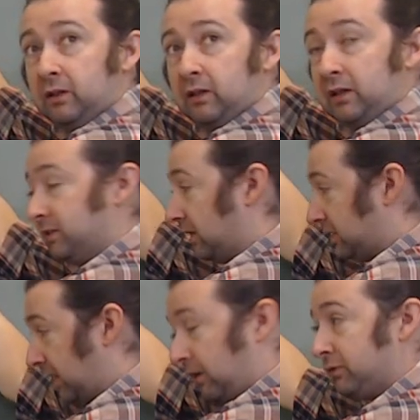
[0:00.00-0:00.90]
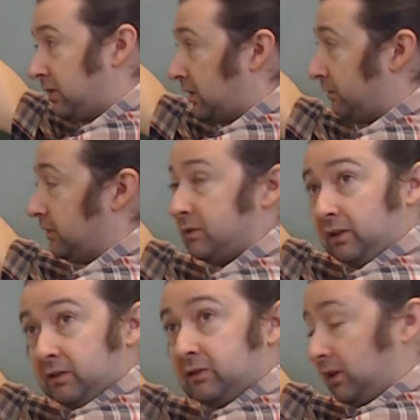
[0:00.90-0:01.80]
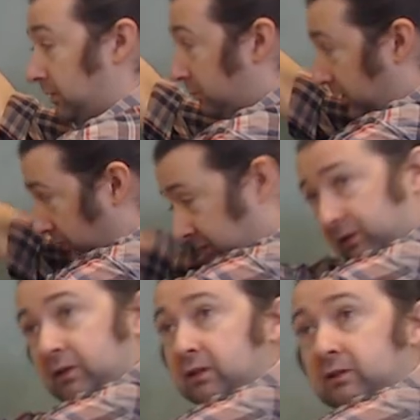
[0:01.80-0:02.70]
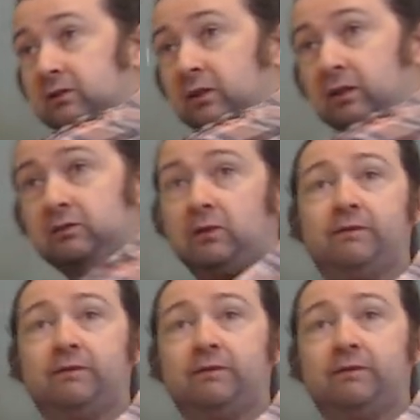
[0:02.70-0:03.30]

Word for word: And it takes the outside of the disk and it peels it to the inside, so it